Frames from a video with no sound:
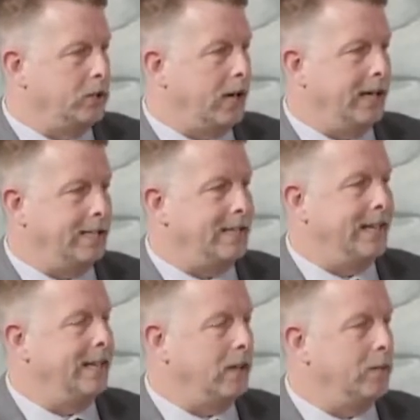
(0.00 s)
I hate
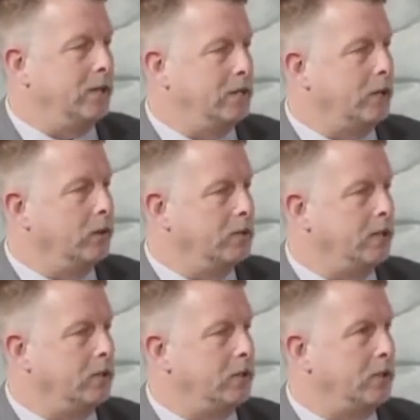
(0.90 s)
saying that because it always
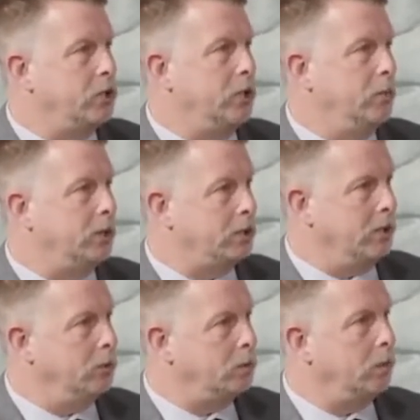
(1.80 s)
sounds like a cheap
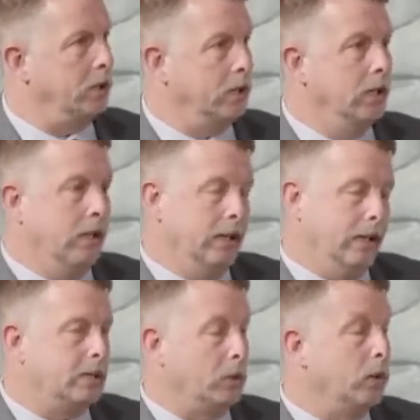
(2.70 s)
excuse, but
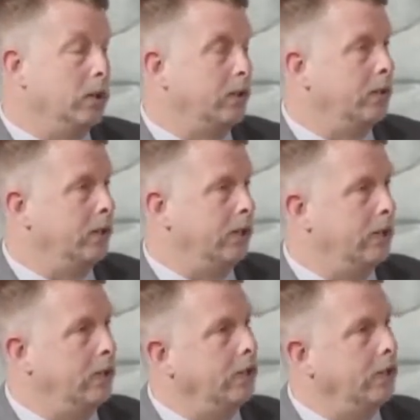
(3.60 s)
it's a real thing.